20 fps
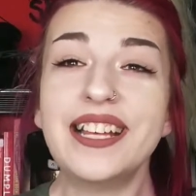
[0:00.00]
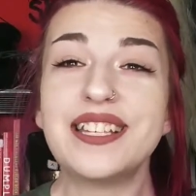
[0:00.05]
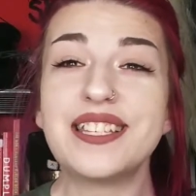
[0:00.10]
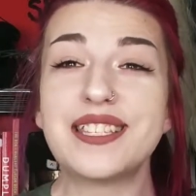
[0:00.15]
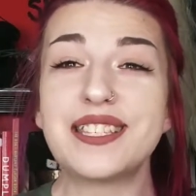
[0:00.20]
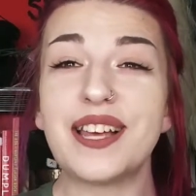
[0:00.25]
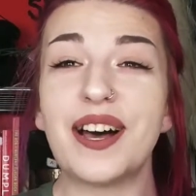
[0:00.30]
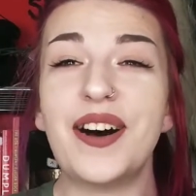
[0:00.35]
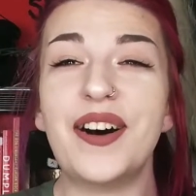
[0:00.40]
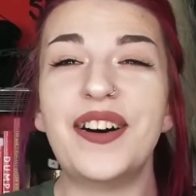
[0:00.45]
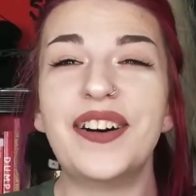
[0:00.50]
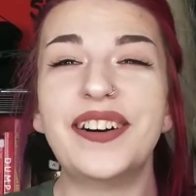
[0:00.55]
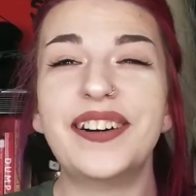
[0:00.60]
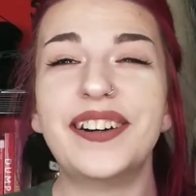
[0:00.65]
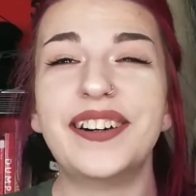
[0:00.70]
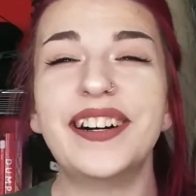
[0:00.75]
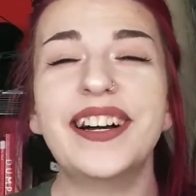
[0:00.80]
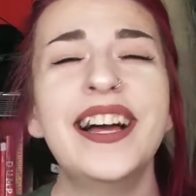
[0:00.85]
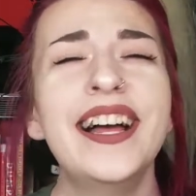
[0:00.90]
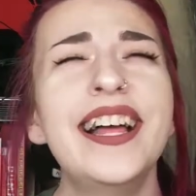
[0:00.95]
So,
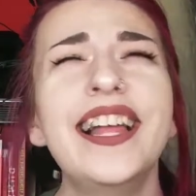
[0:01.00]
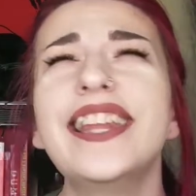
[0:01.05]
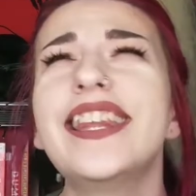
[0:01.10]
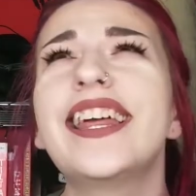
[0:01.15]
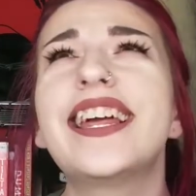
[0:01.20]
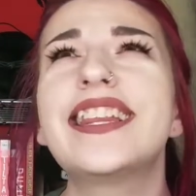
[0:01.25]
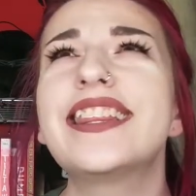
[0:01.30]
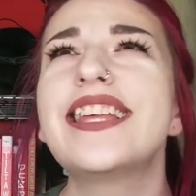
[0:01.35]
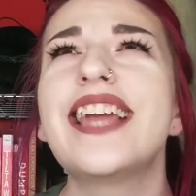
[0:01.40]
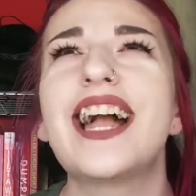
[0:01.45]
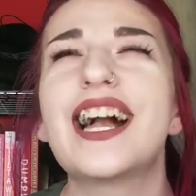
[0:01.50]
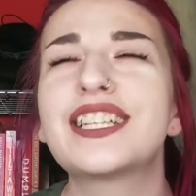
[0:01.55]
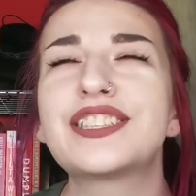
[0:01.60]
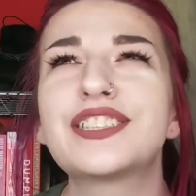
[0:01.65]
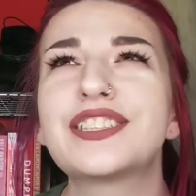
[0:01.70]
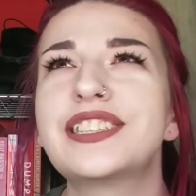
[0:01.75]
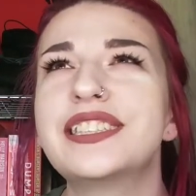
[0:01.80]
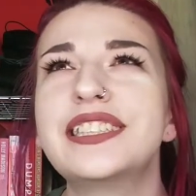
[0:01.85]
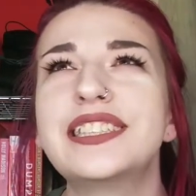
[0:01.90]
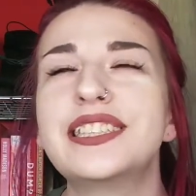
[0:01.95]
like, The
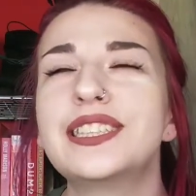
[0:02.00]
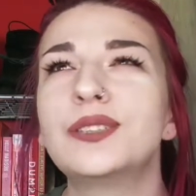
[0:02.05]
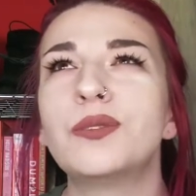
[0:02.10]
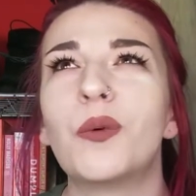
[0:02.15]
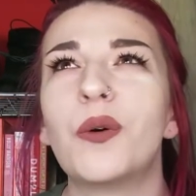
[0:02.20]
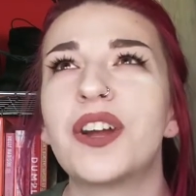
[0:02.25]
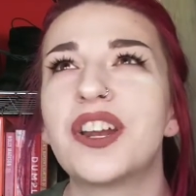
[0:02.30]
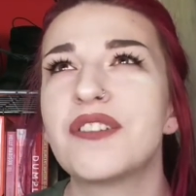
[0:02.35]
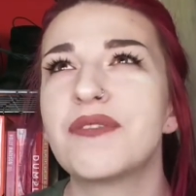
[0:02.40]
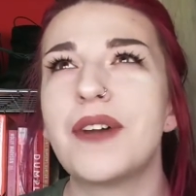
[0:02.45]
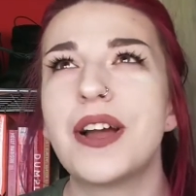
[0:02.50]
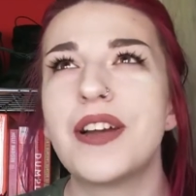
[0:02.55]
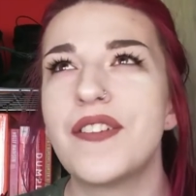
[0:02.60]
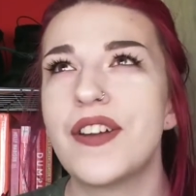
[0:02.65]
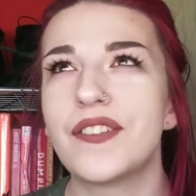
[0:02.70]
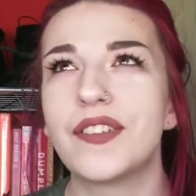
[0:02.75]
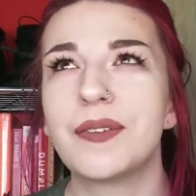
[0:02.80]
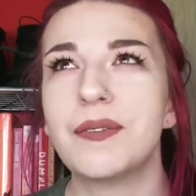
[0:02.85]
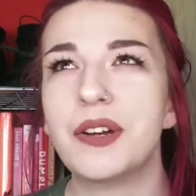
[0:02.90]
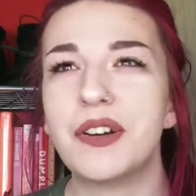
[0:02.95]
Exorcist is one of my
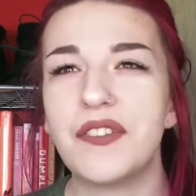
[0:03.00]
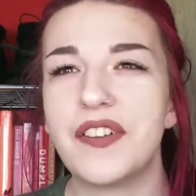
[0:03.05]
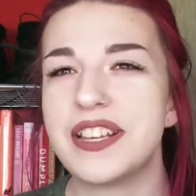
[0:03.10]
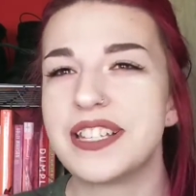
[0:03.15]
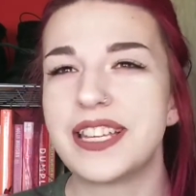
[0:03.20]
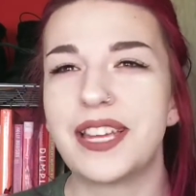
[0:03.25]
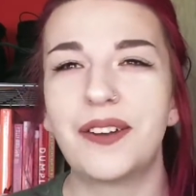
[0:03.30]
favorite movies.